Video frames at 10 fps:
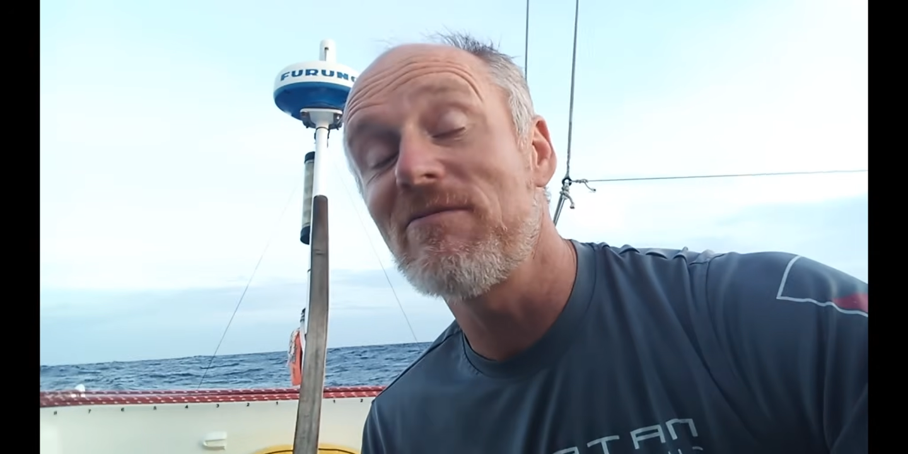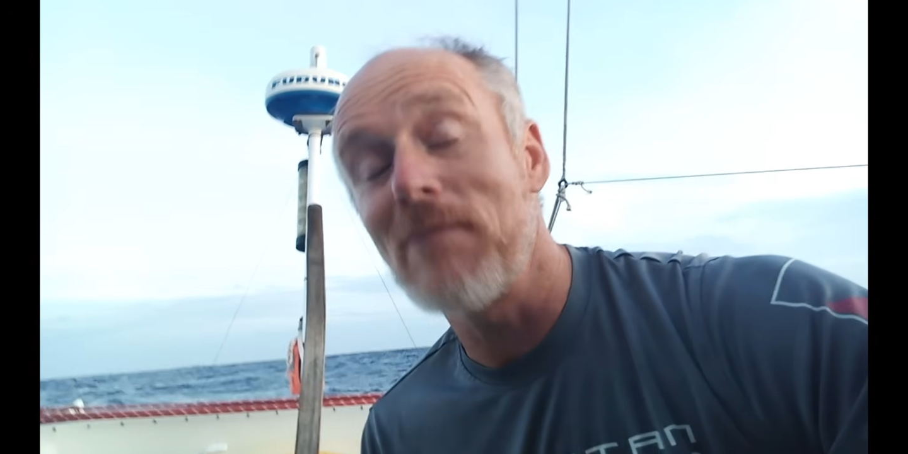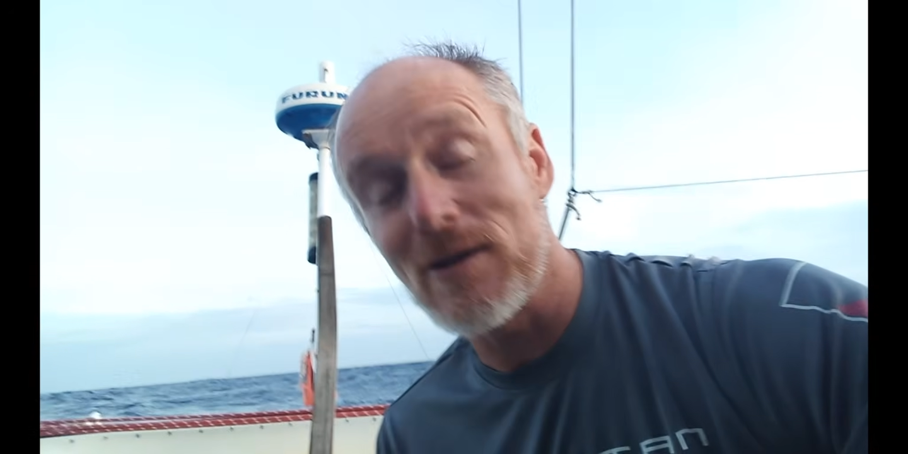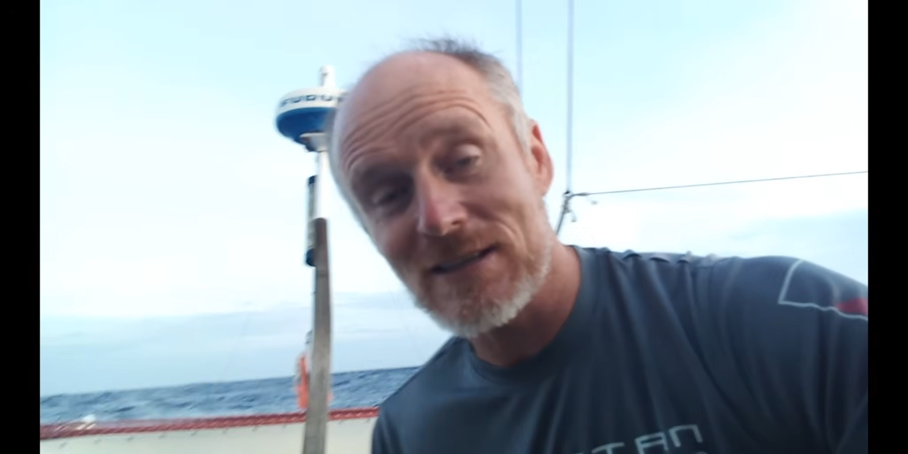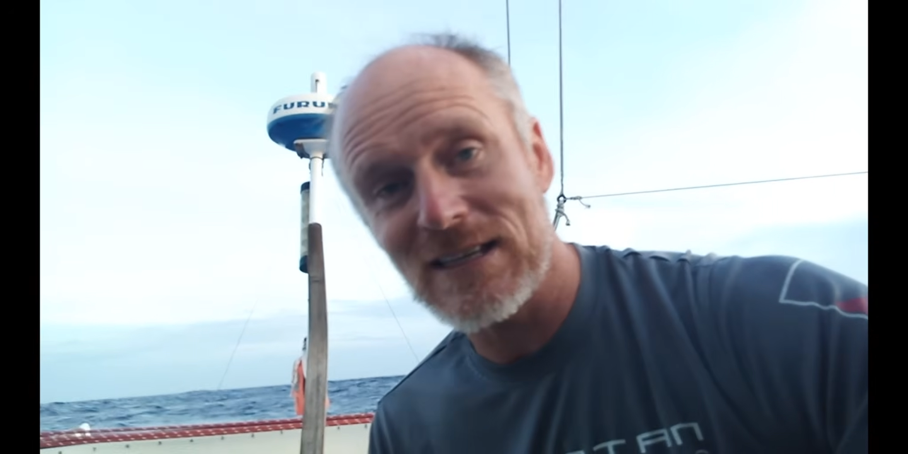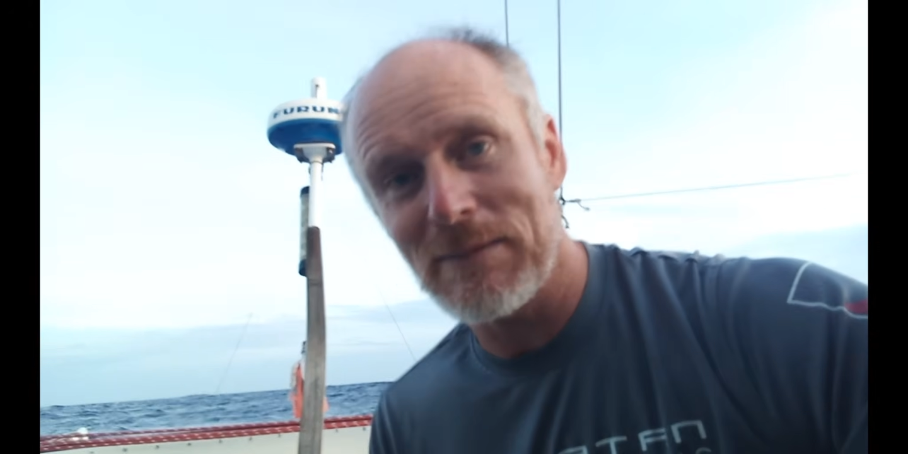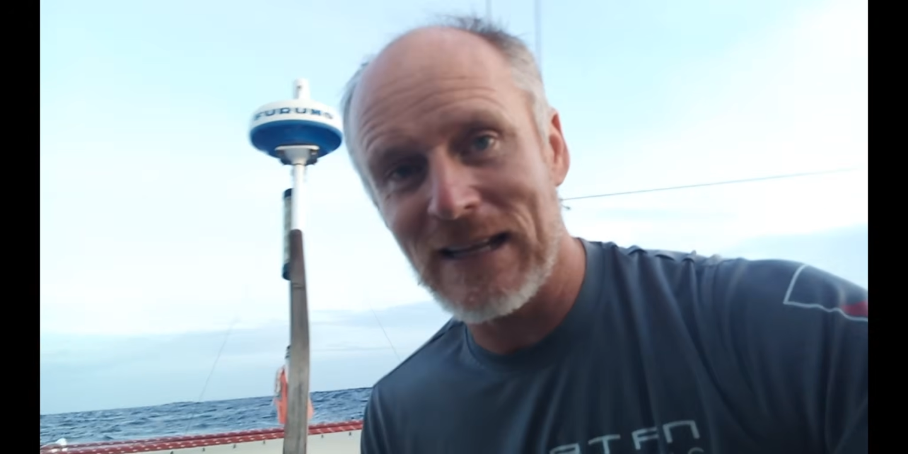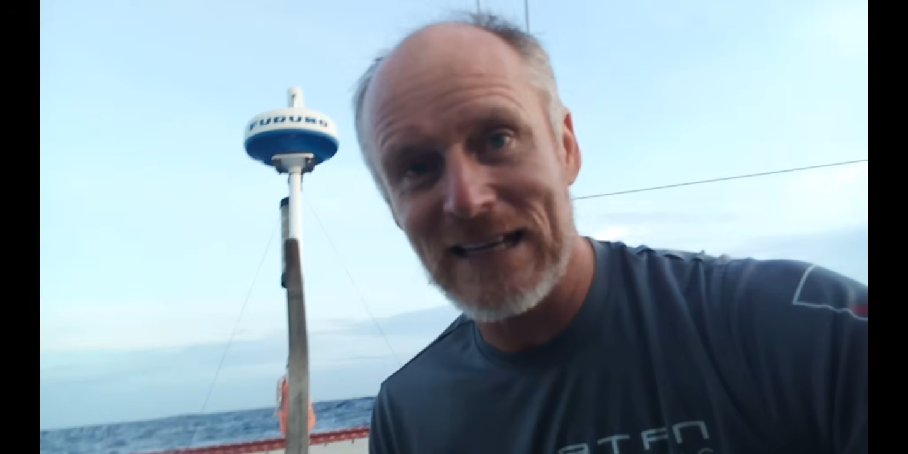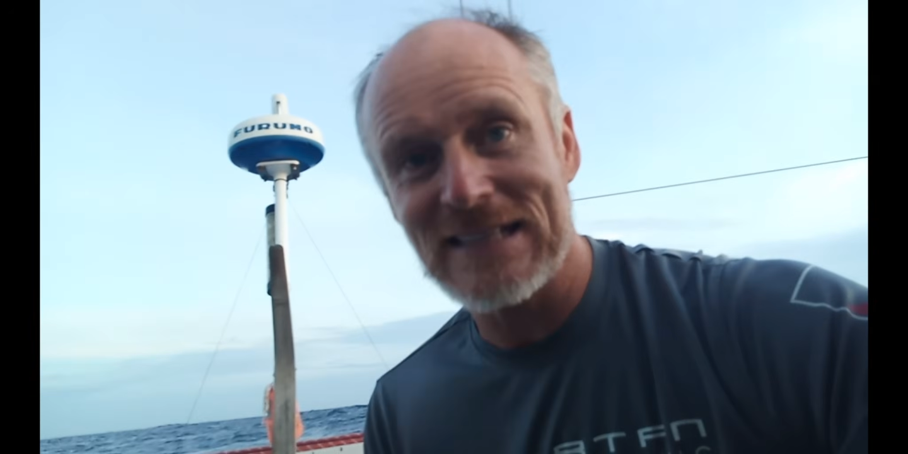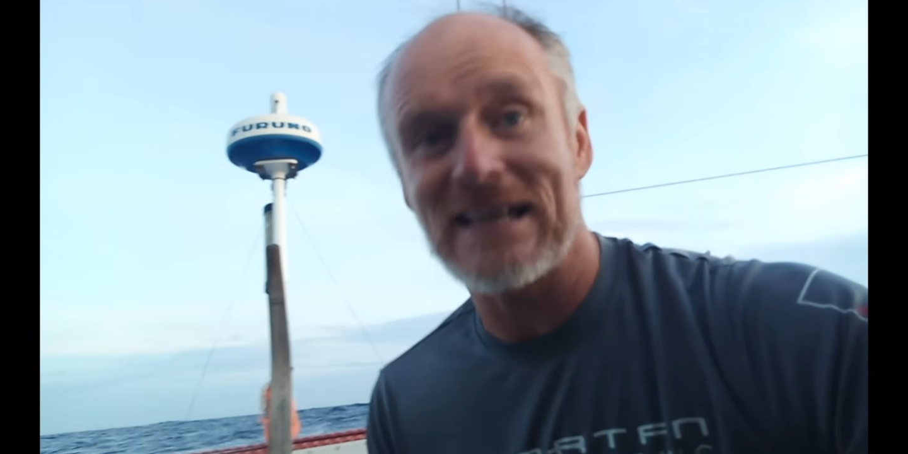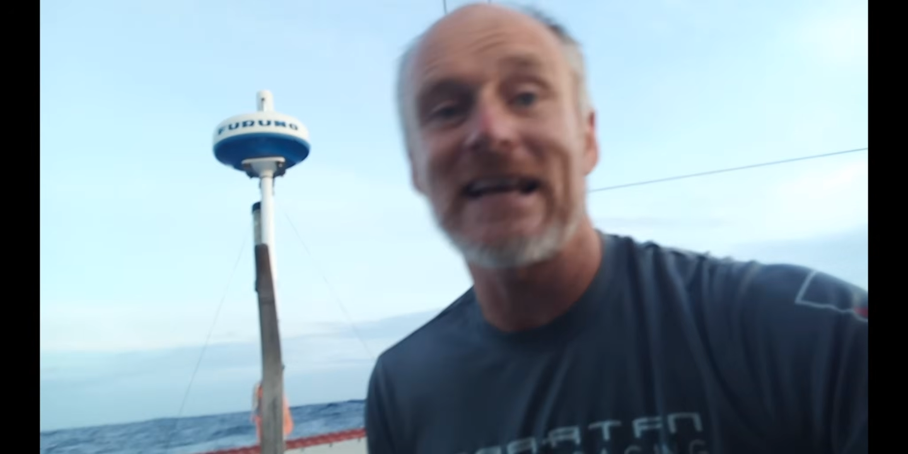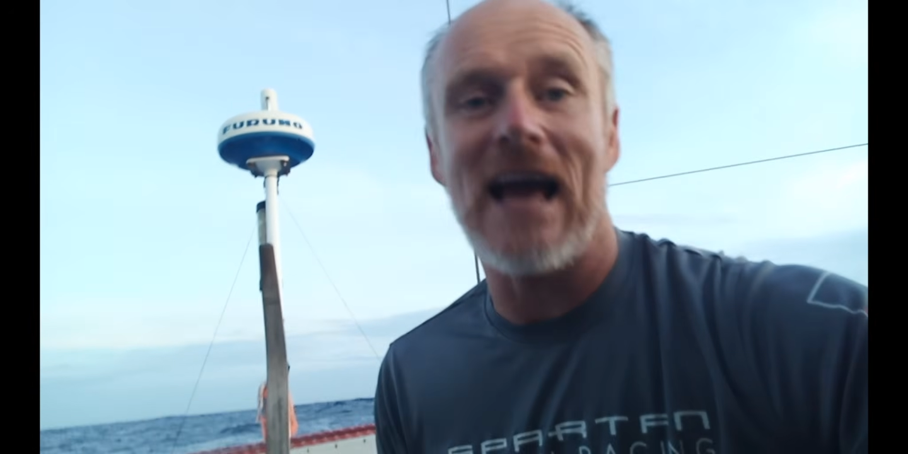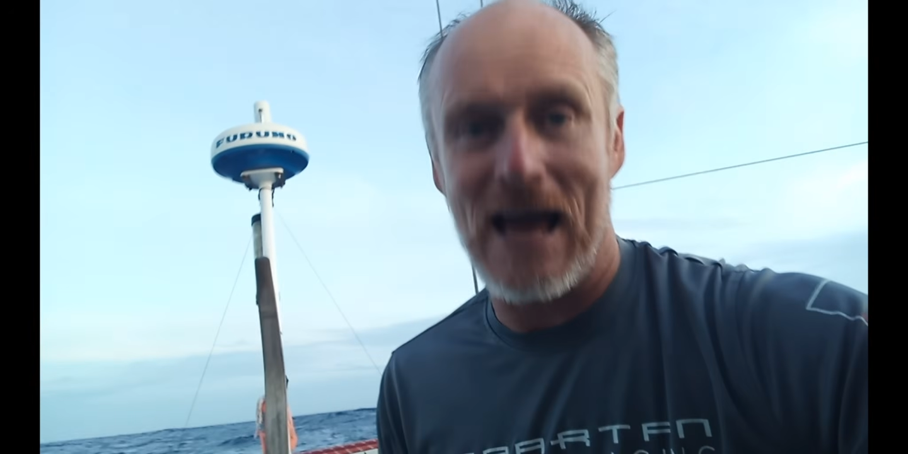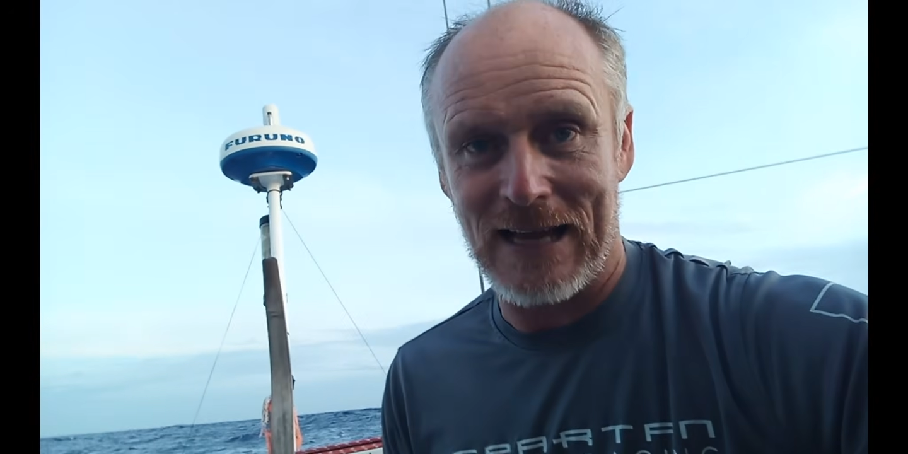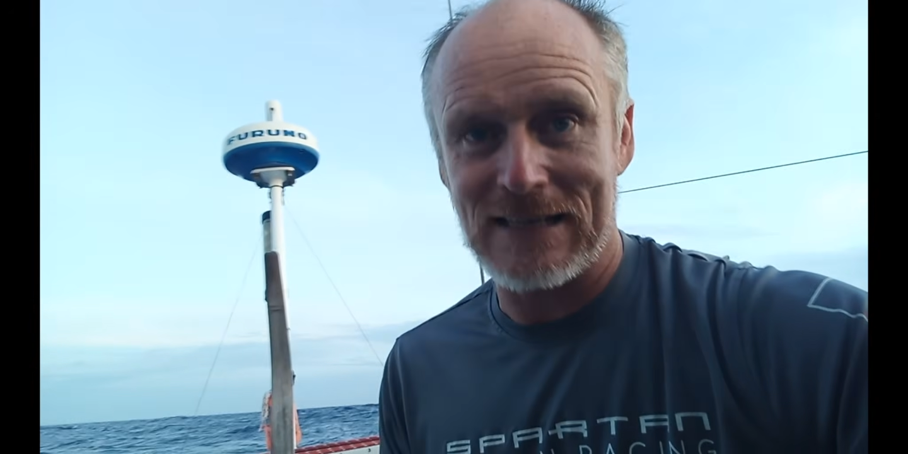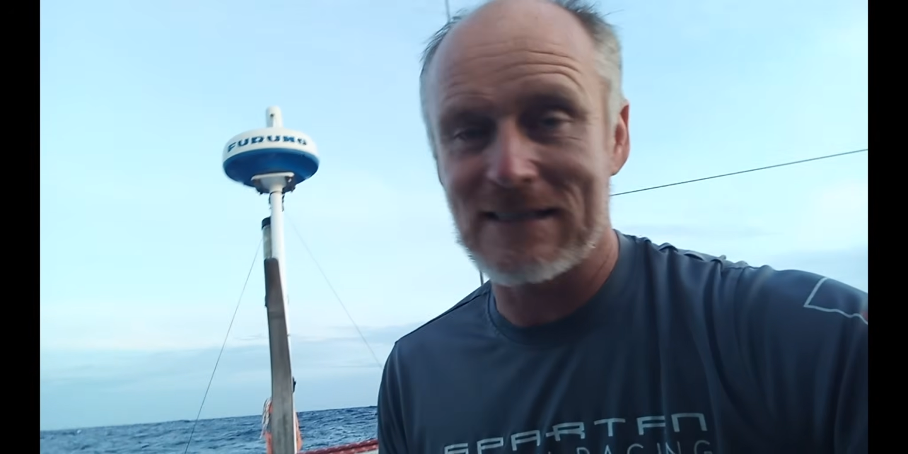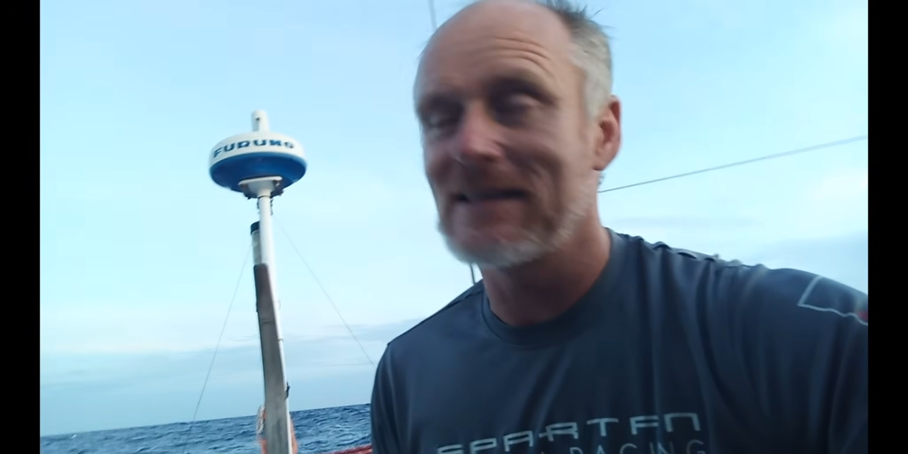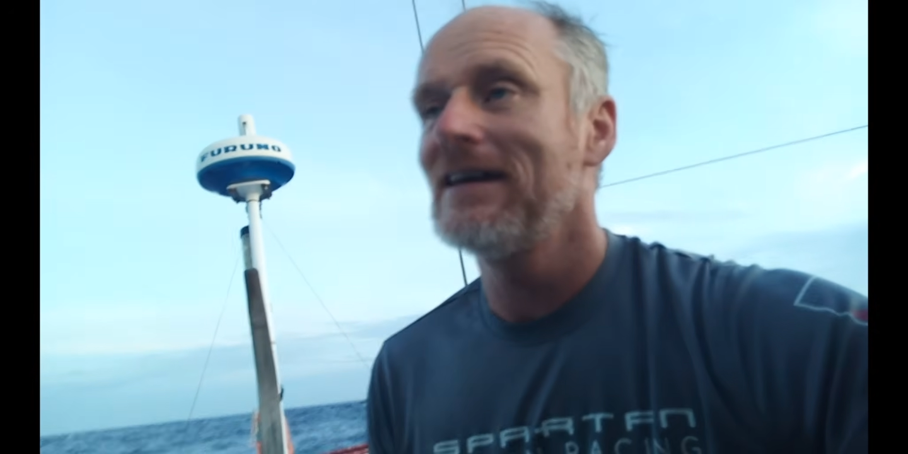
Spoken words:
mostly been eating eggs.